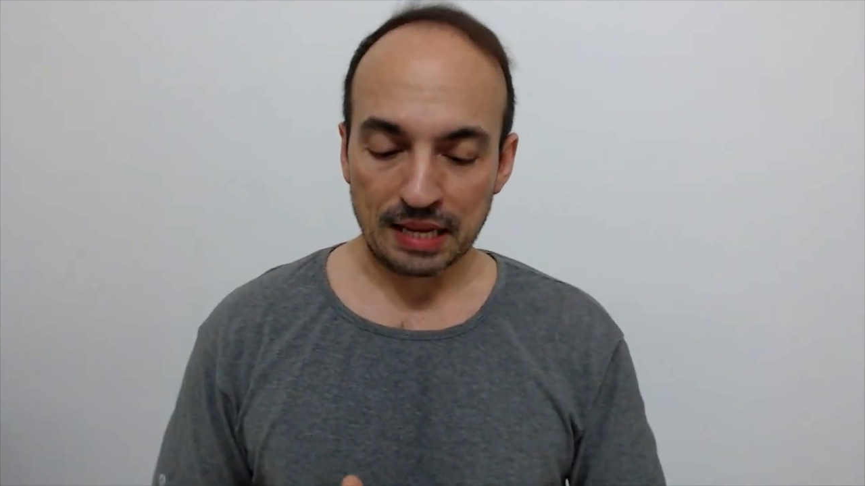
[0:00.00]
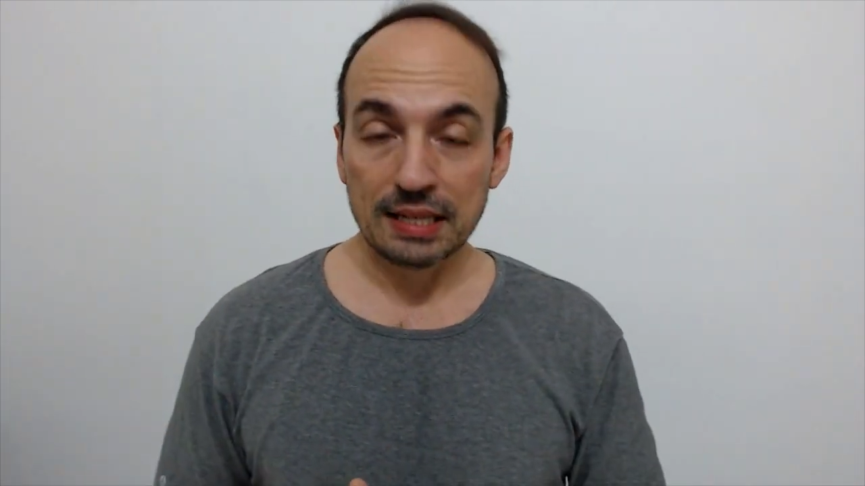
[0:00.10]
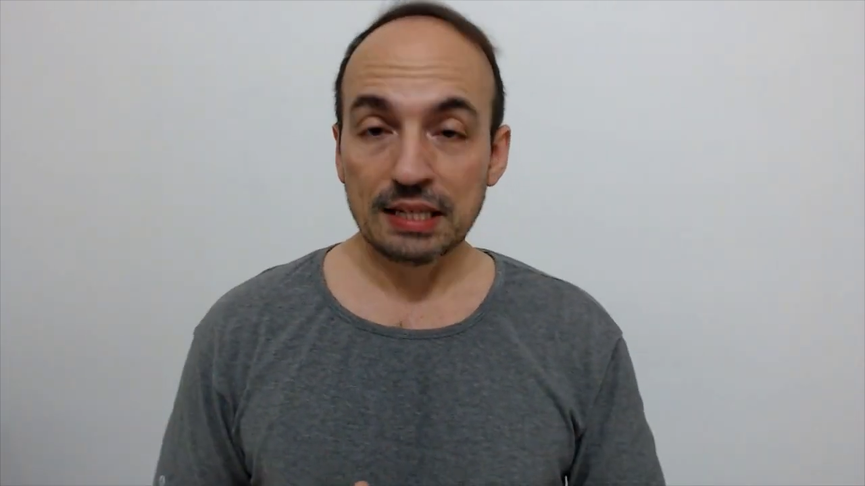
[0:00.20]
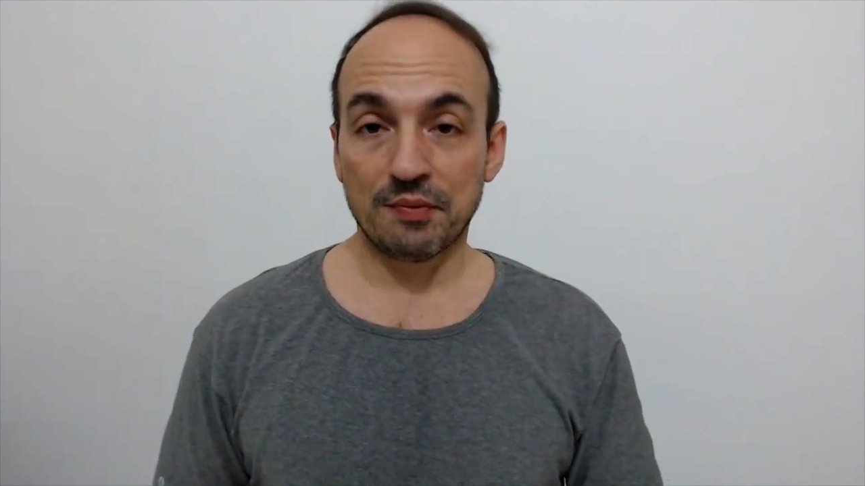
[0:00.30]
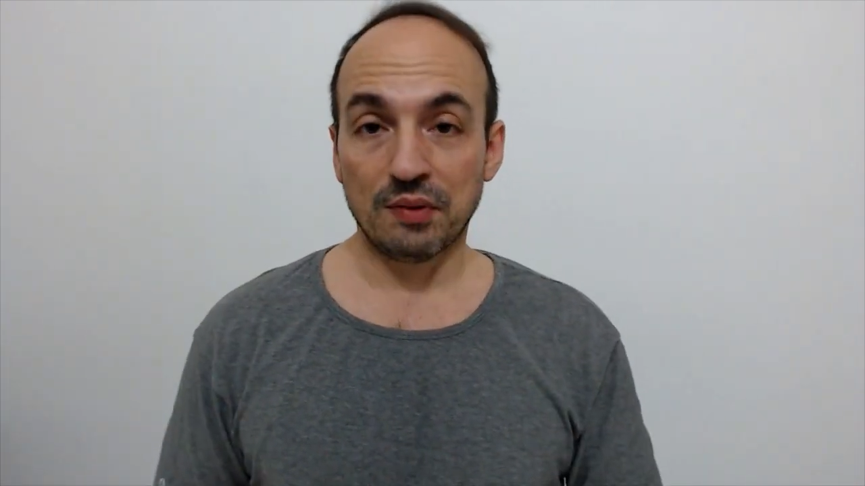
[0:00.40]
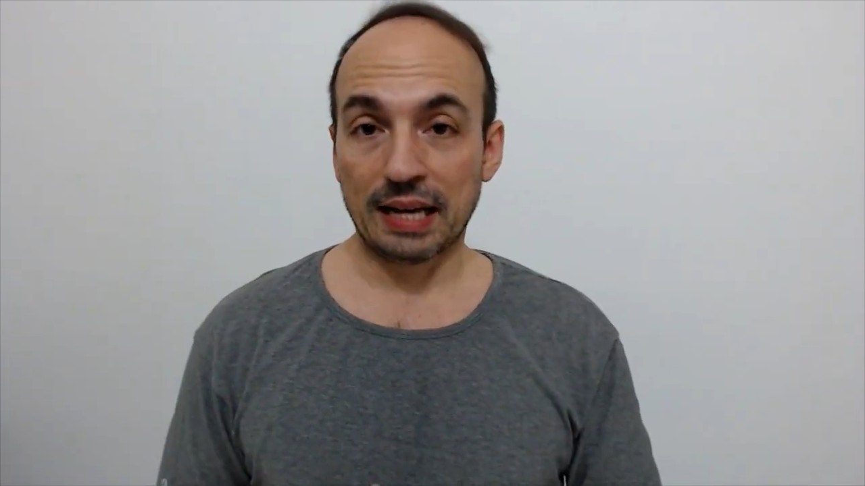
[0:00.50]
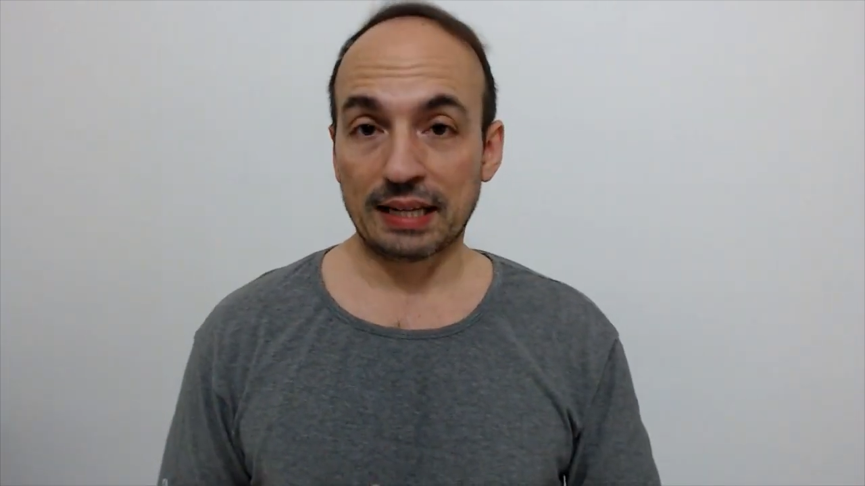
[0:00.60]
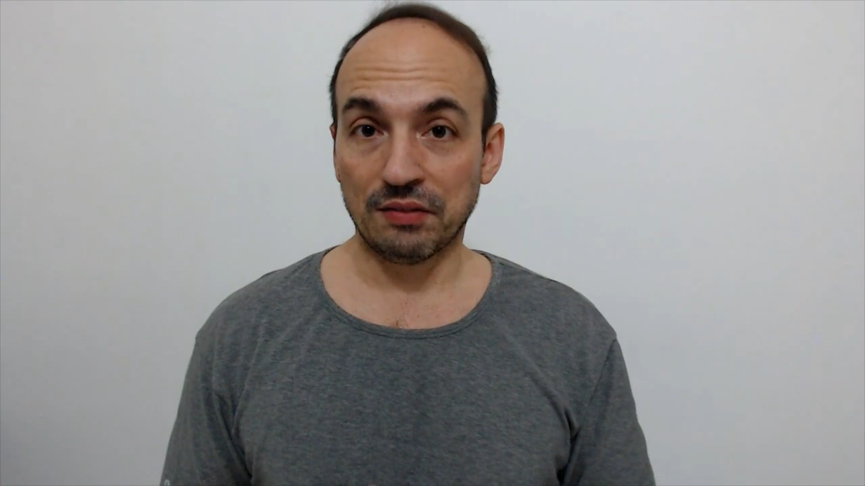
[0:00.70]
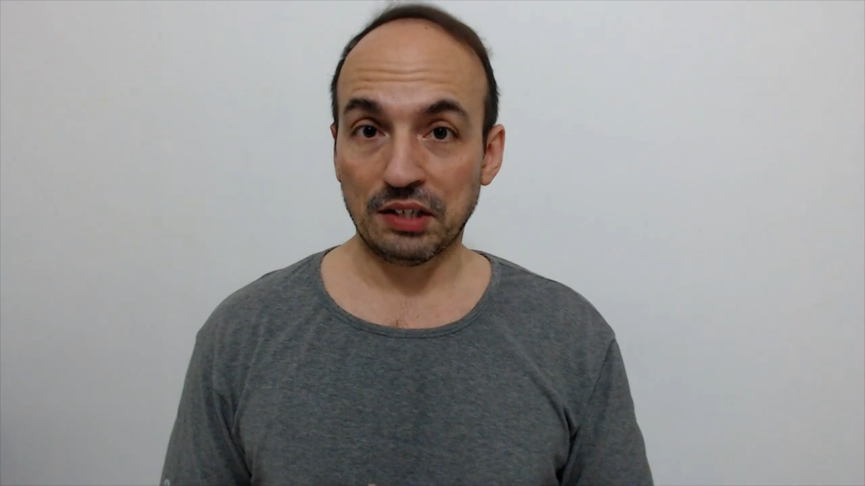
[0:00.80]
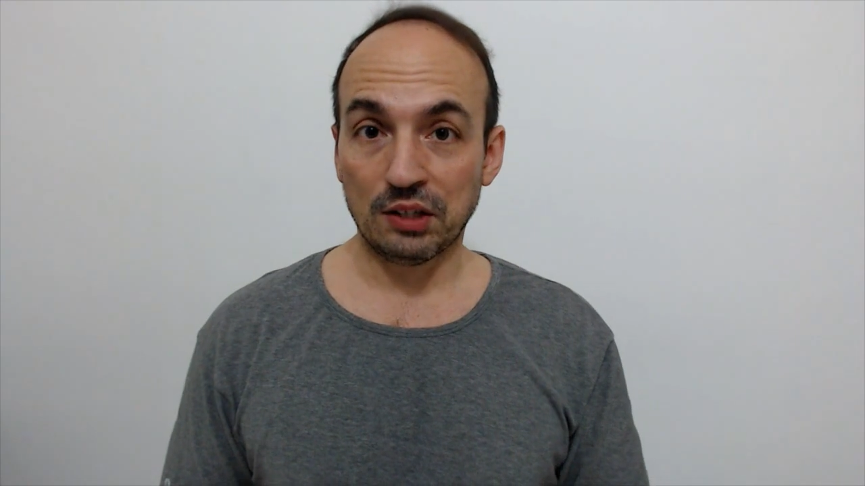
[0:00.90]
If you like the
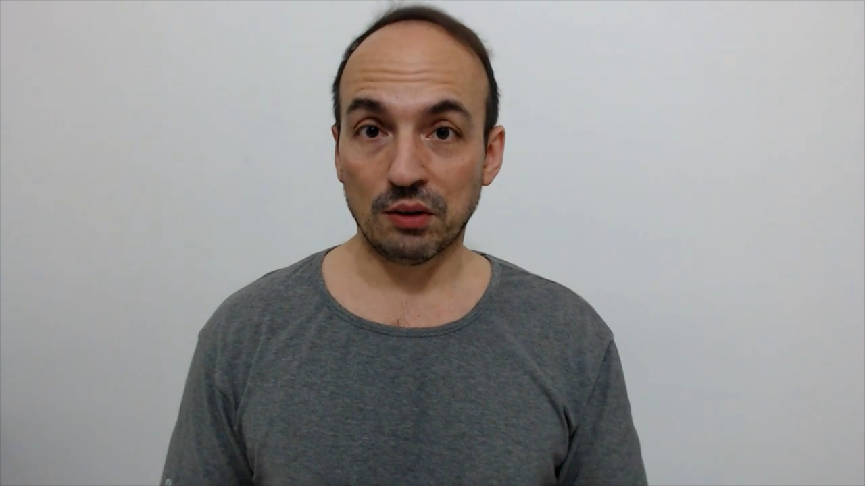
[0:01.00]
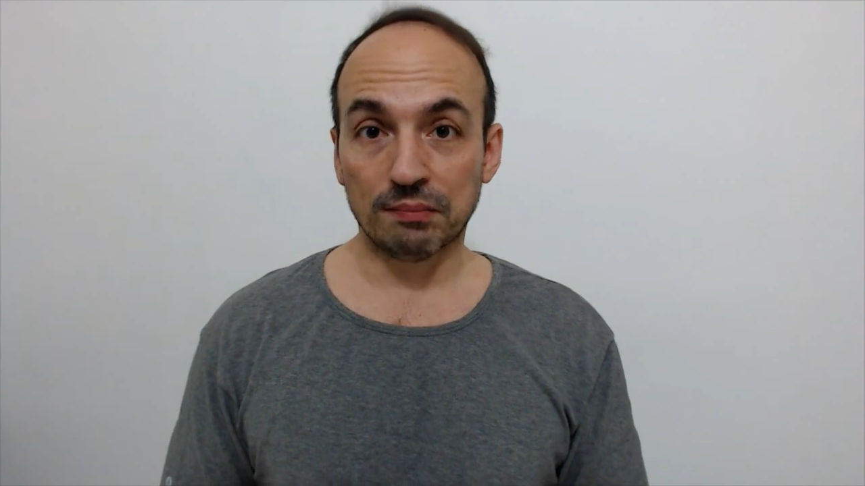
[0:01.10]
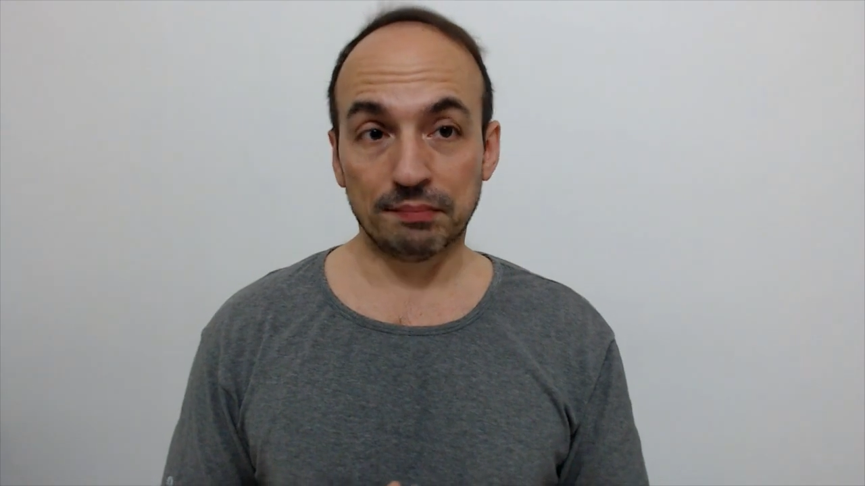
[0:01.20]
video,